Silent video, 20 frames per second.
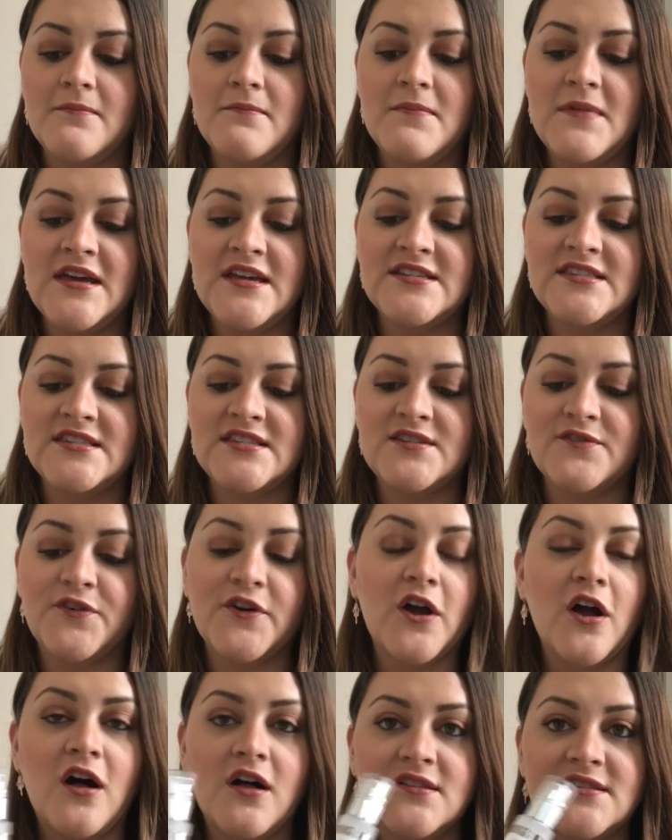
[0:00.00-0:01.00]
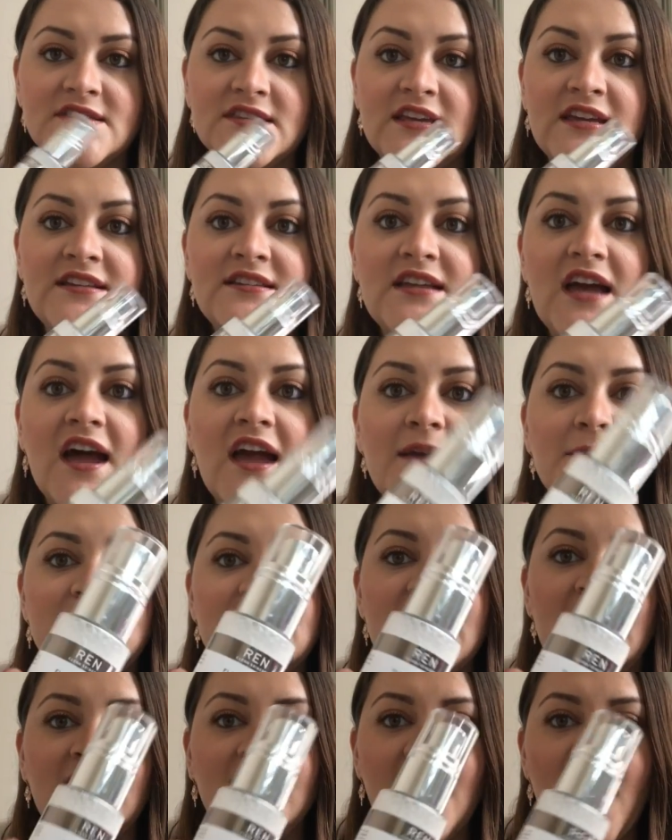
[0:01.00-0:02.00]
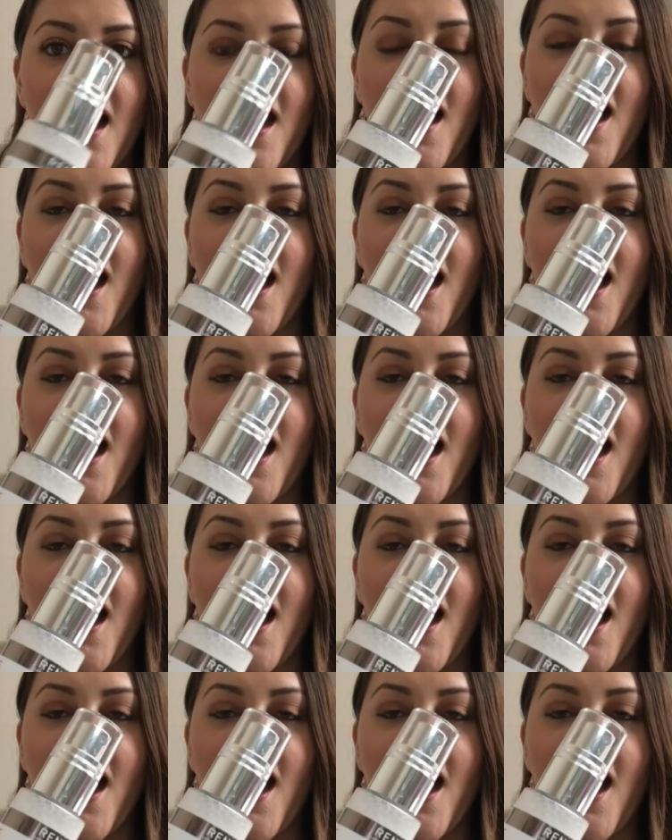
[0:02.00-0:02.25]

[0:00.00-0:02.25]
Mist for all skin types, and